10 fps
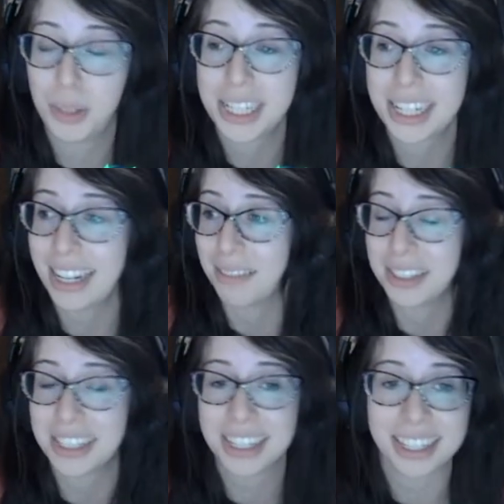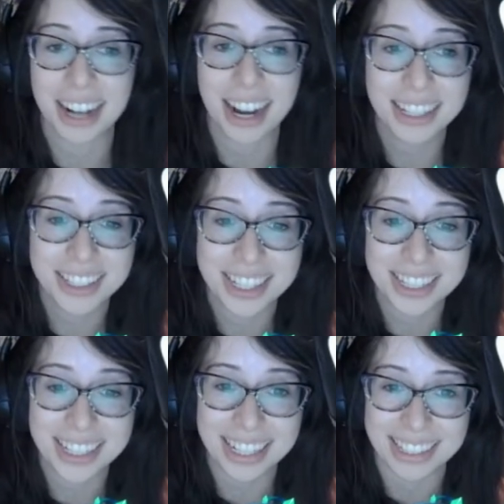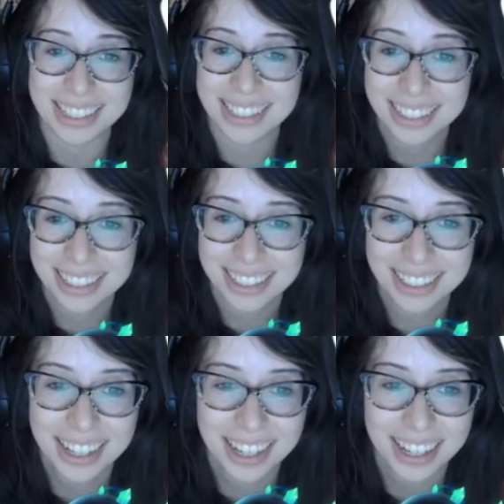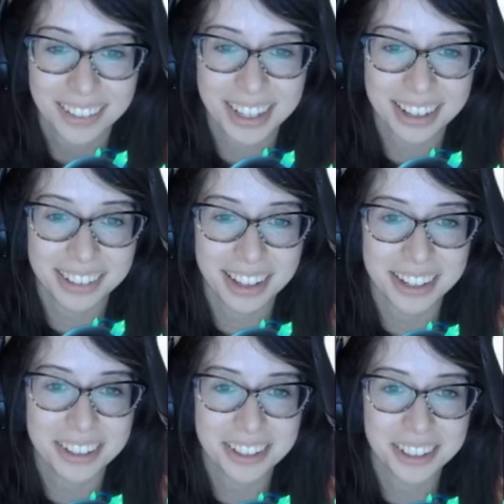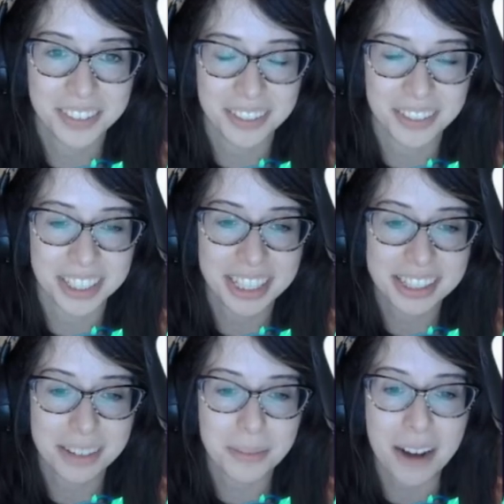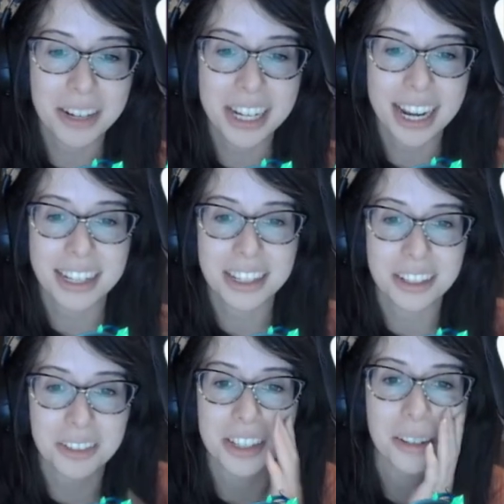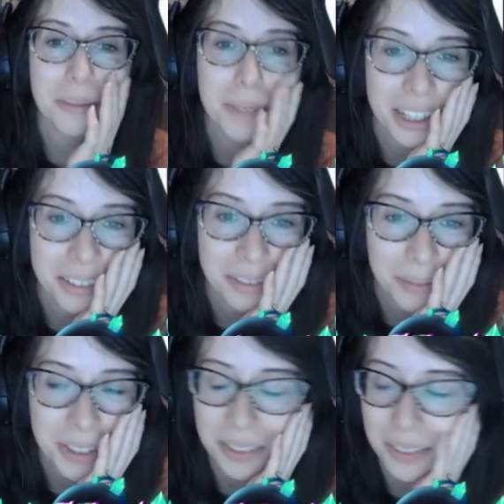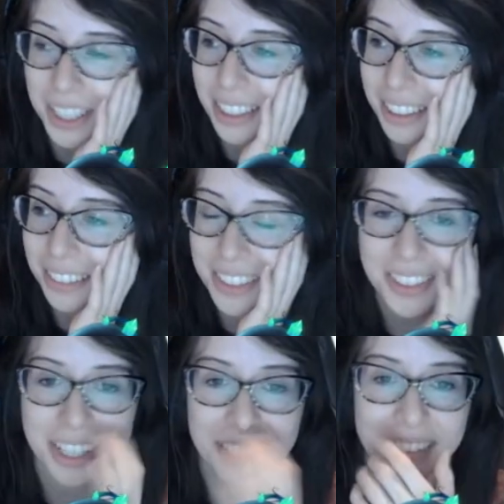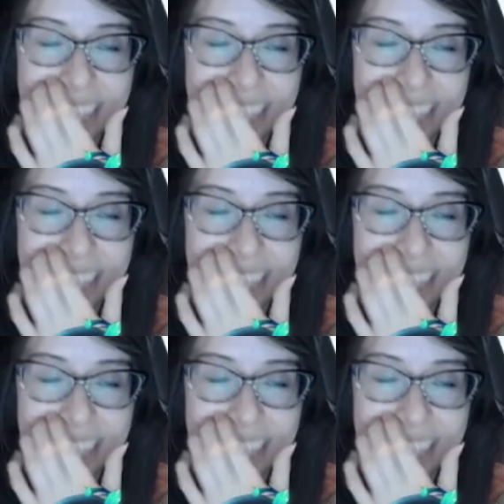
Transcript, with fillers: we did it, we did it, guys. Chi has got a lot of nerve coming here, except now we can't use our main Pokemon here, which we gotta be